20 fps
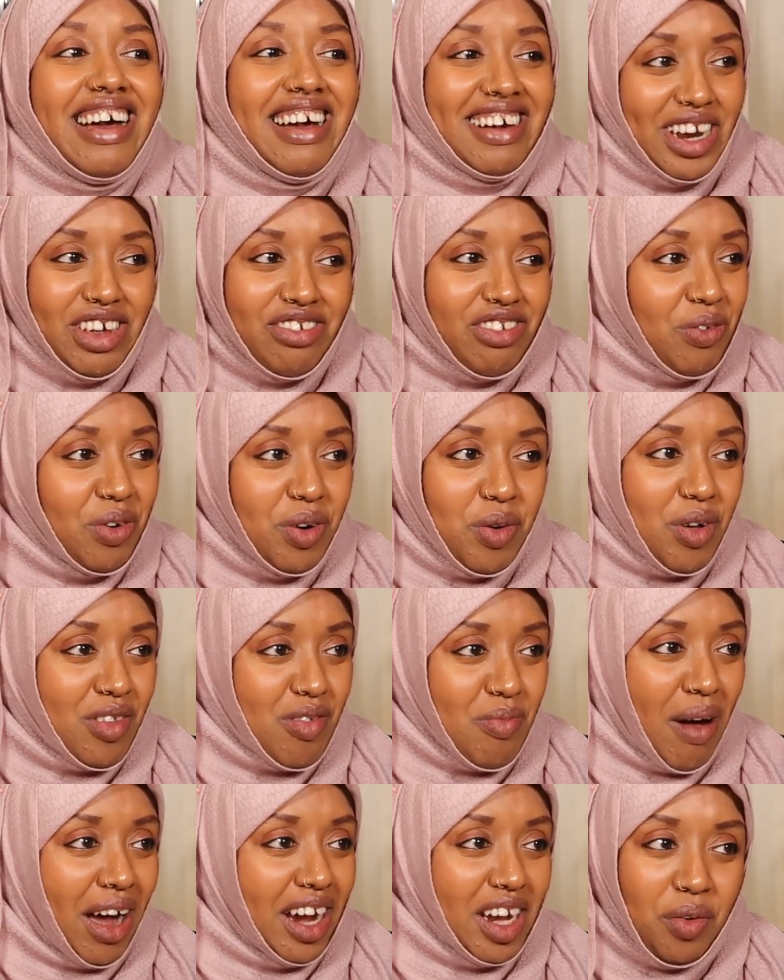Initially when it
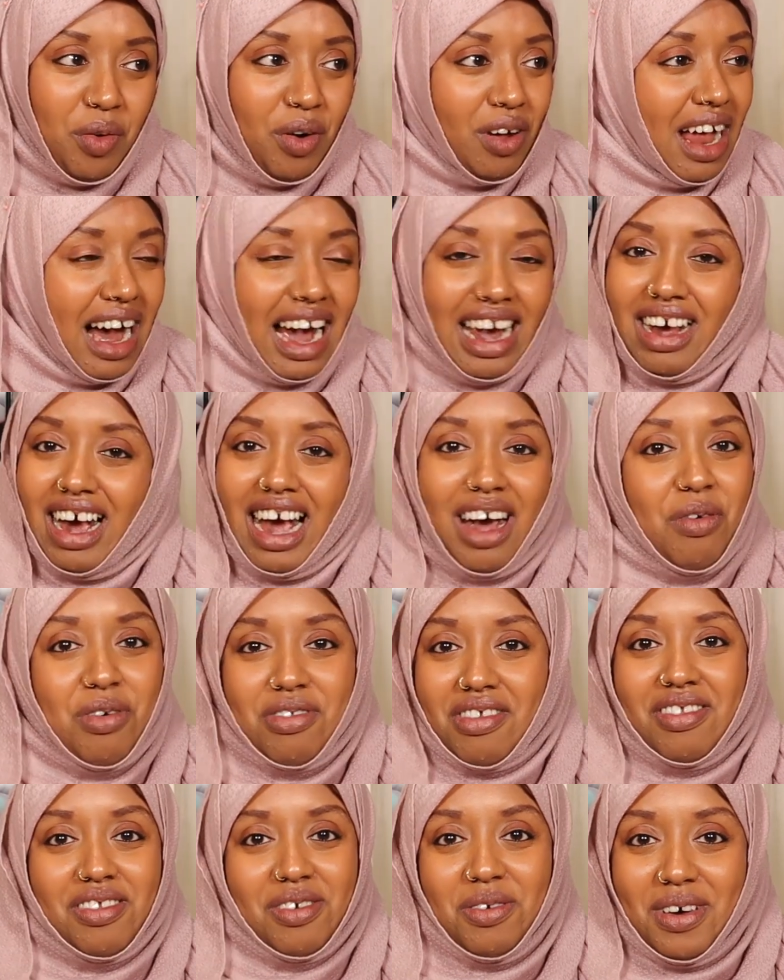was manual, I
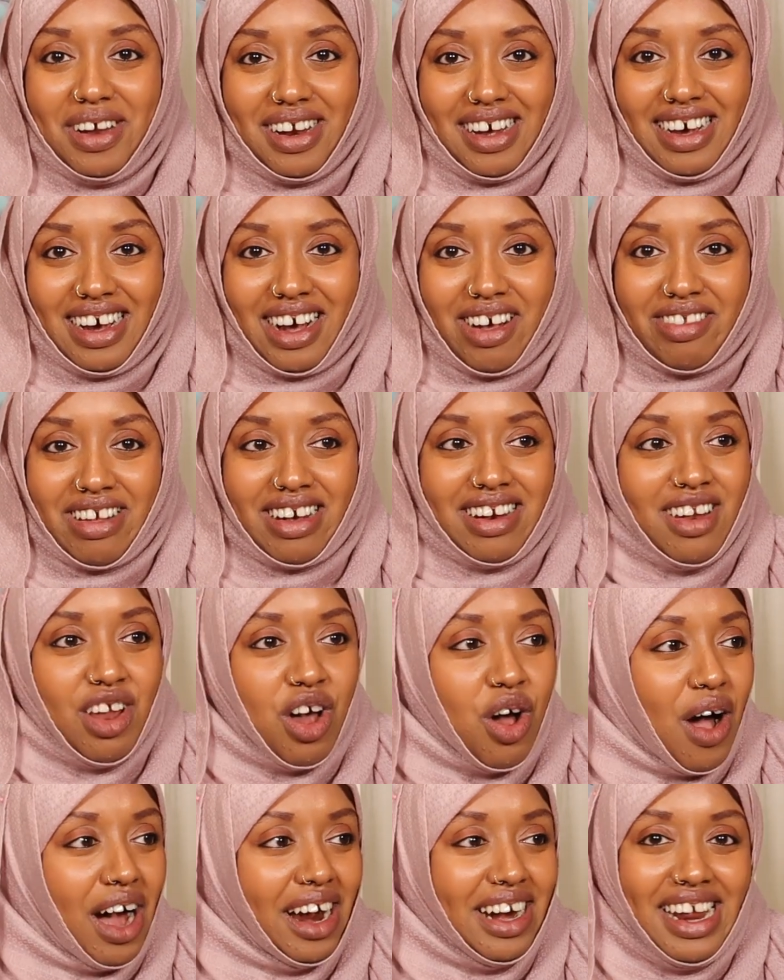wasn't doing it. I was like,
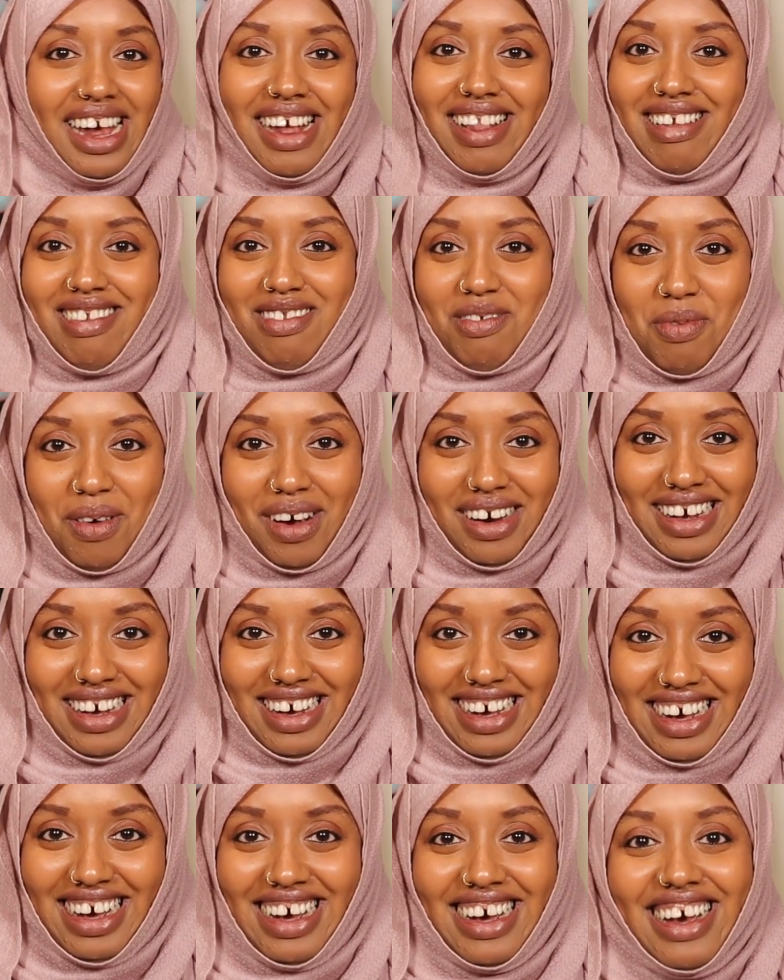no, I need this
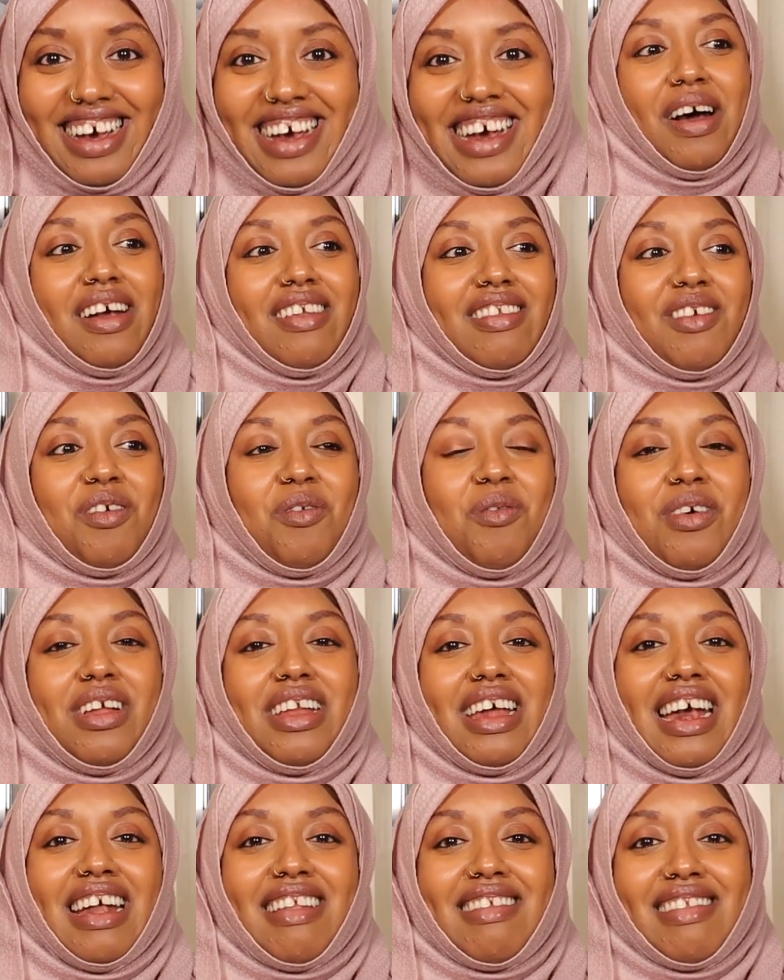money. But
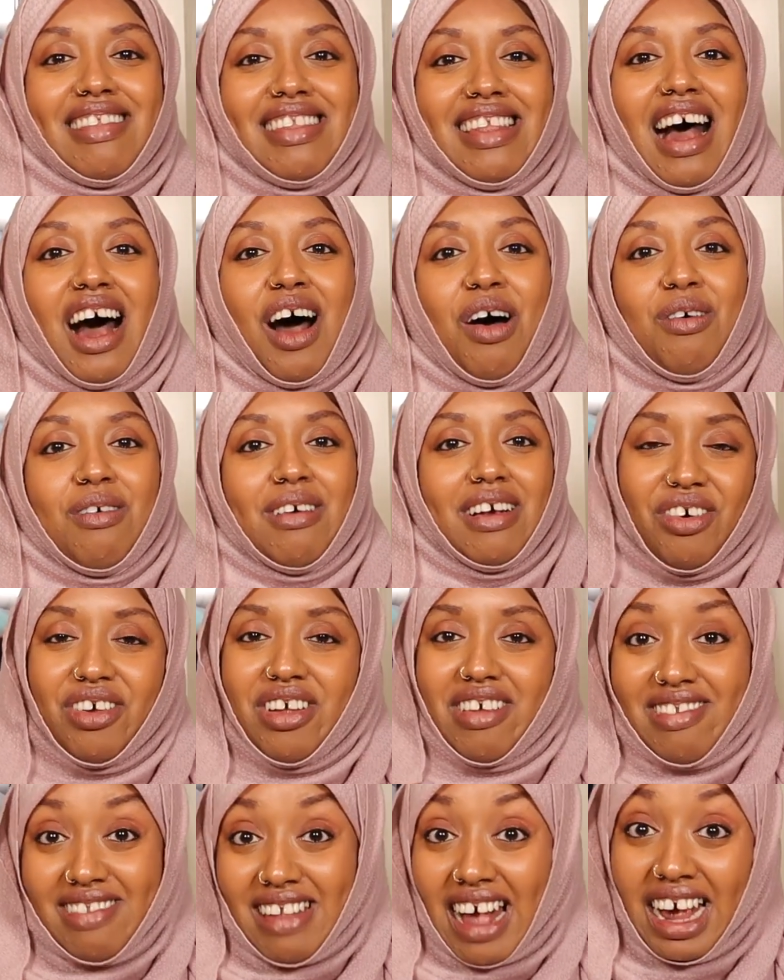when it's now on
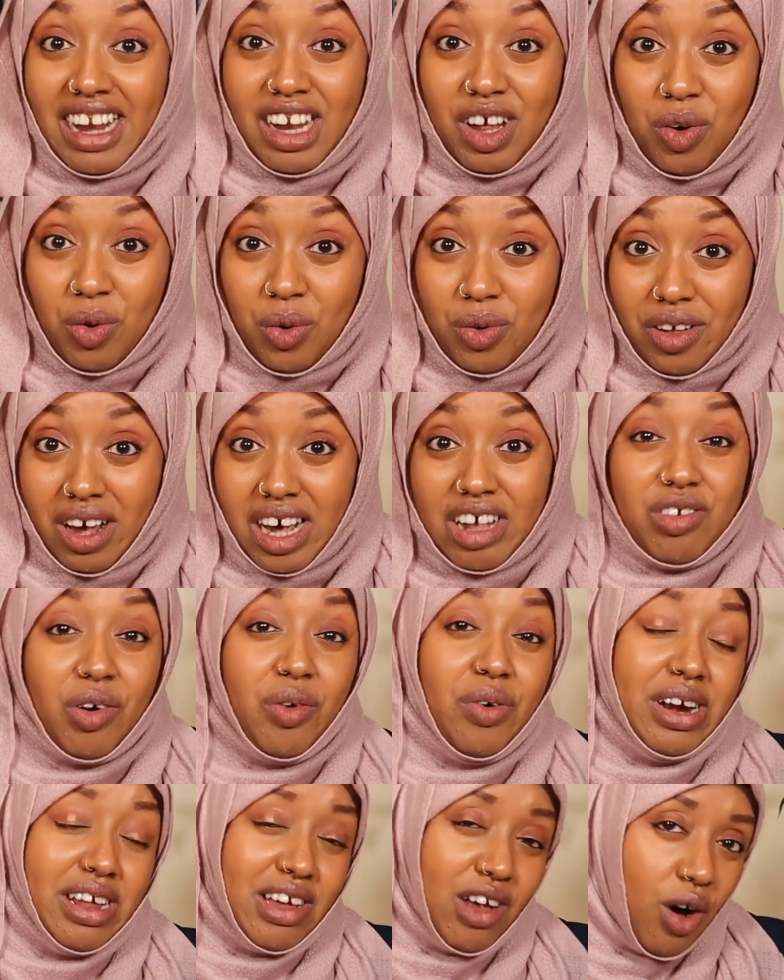a standing order, it's
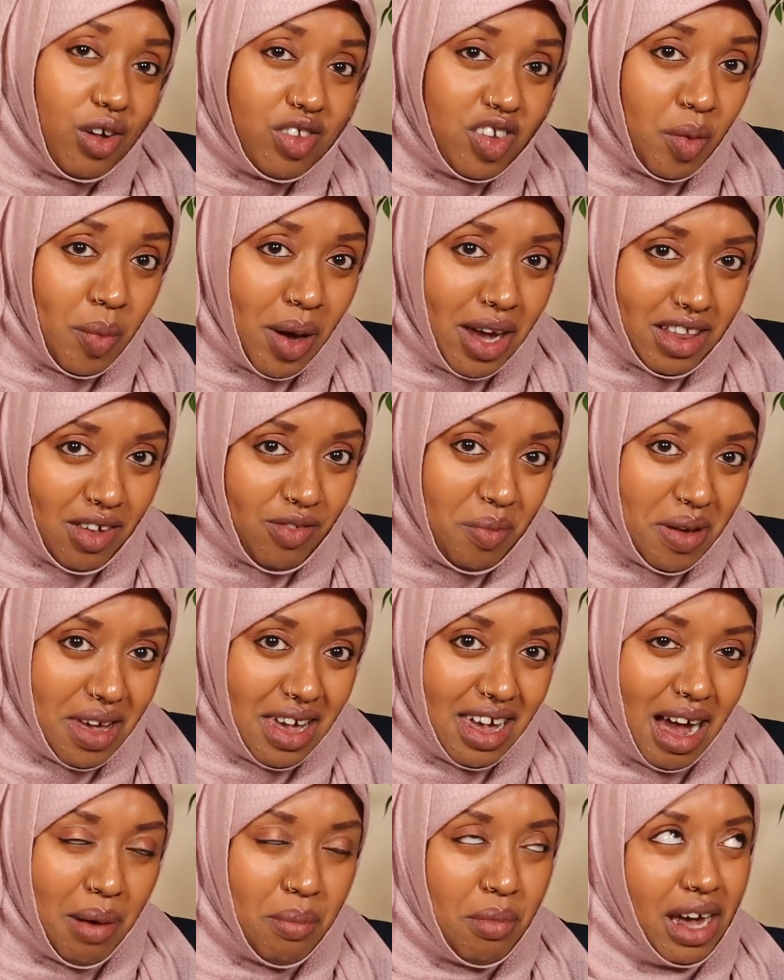already automated for
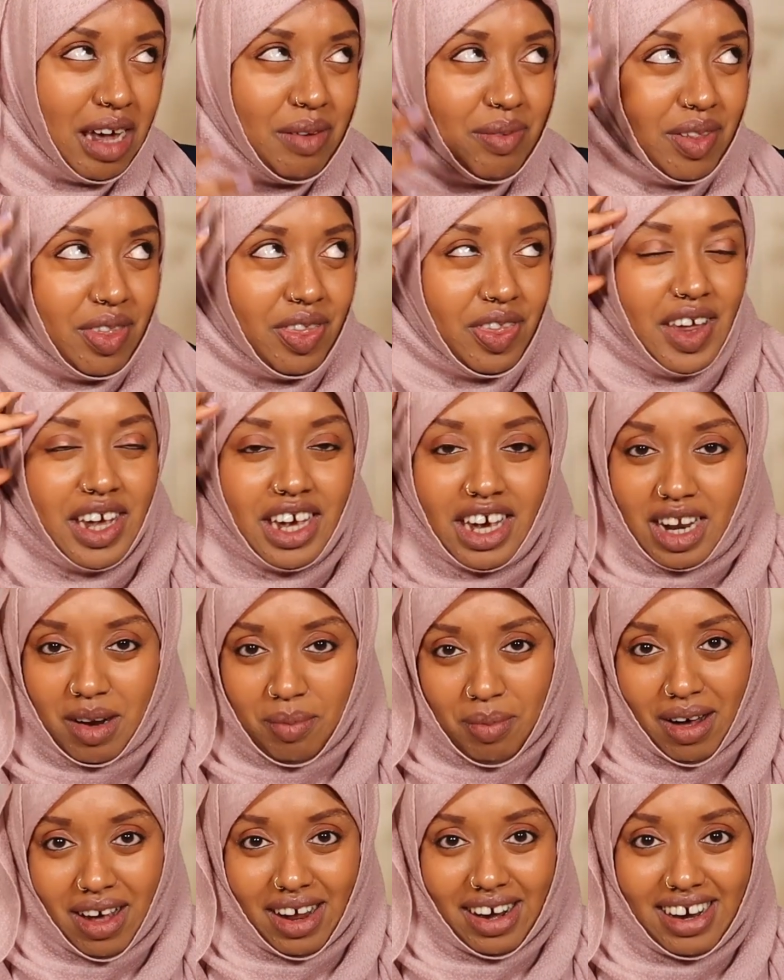me. I'm not even thinking
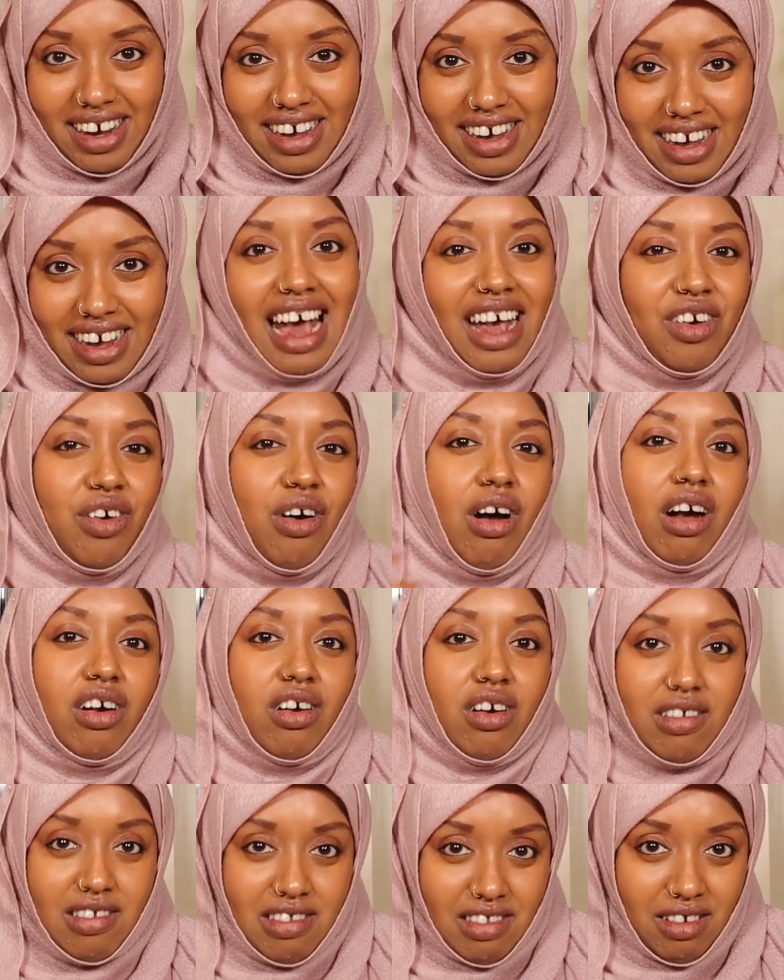about it. I got
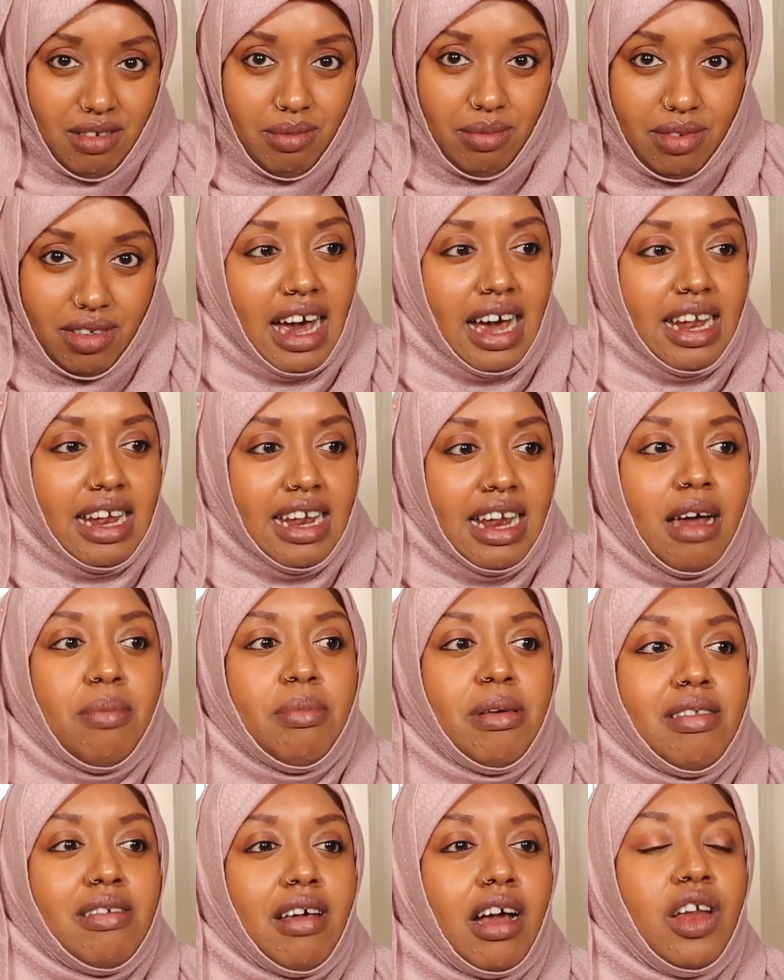accustomed. And let
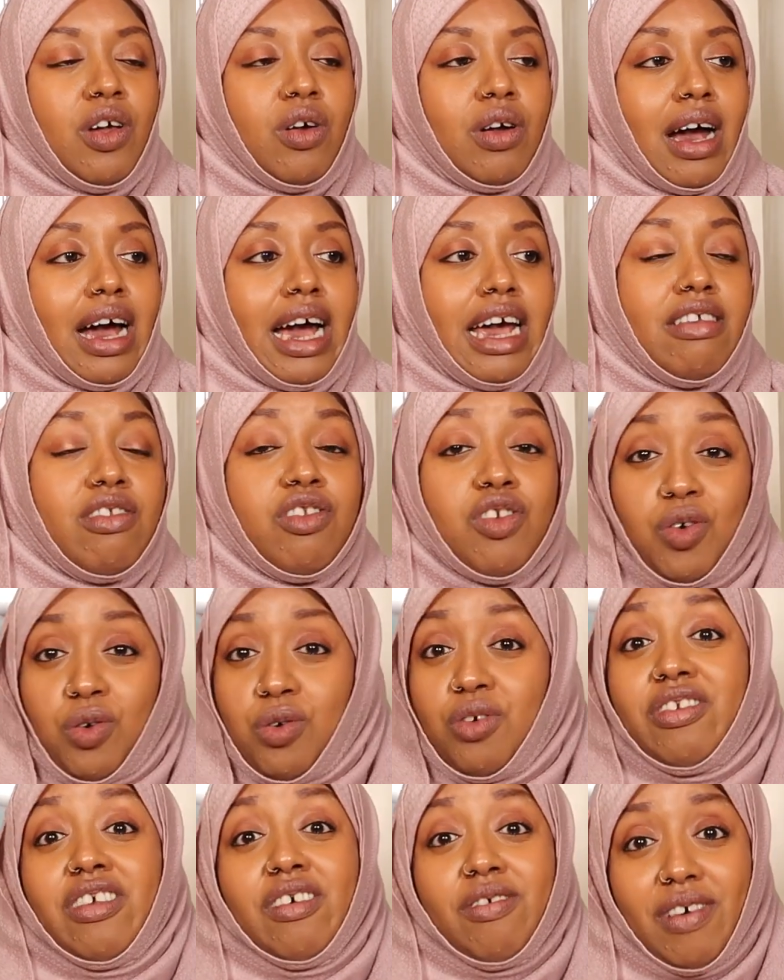me tell you guys, you
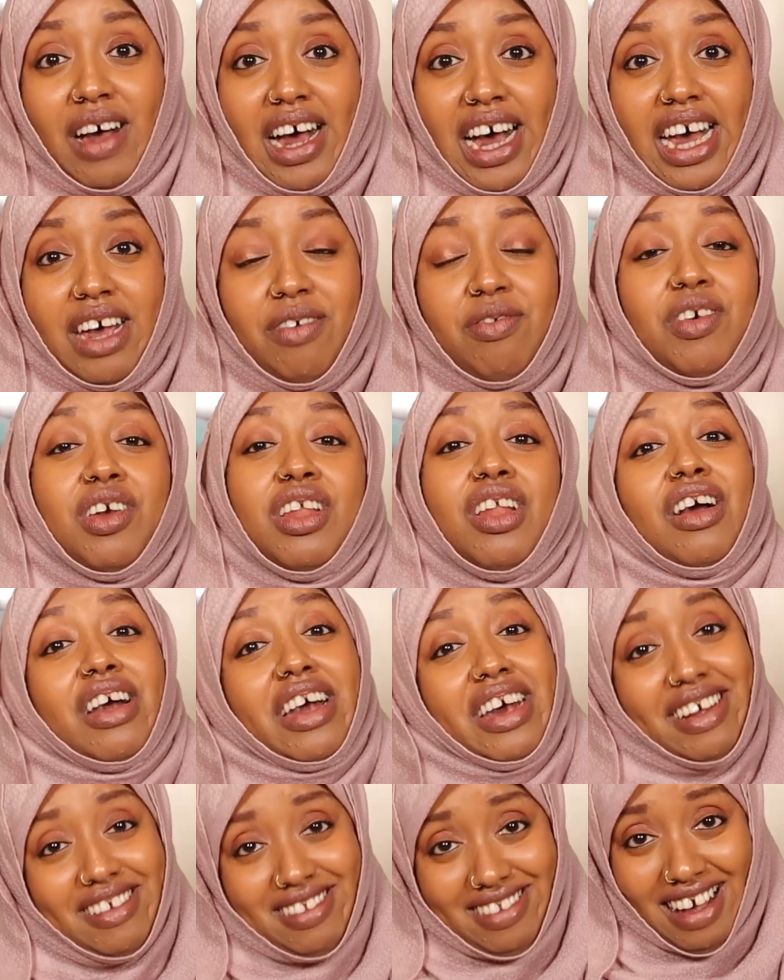could survive. You're not
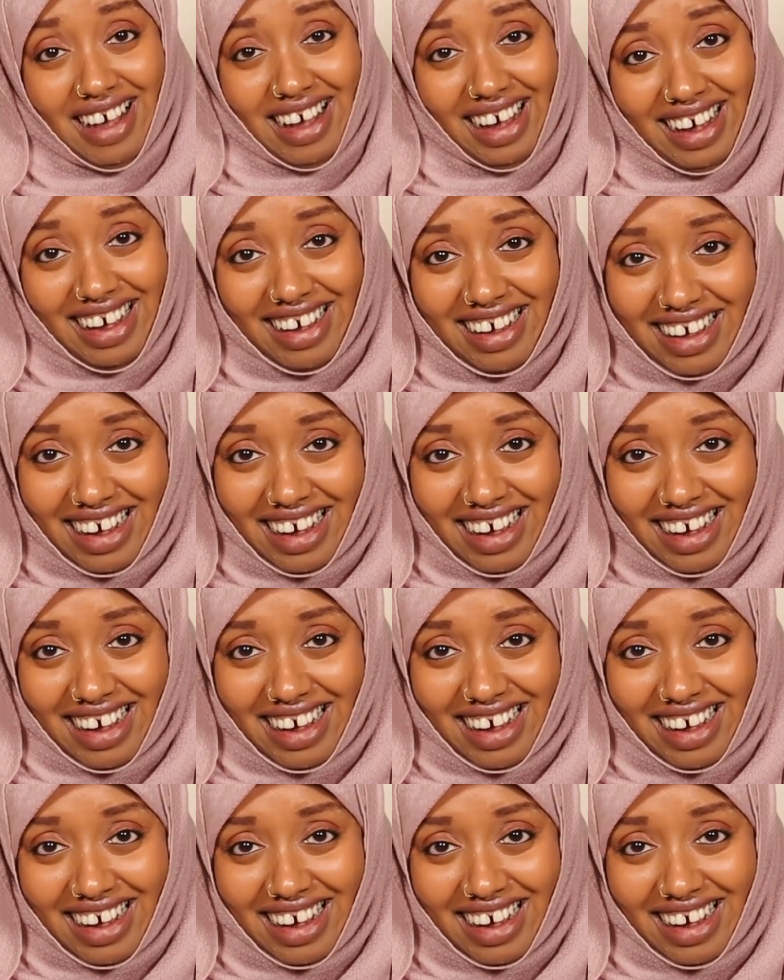gonna die.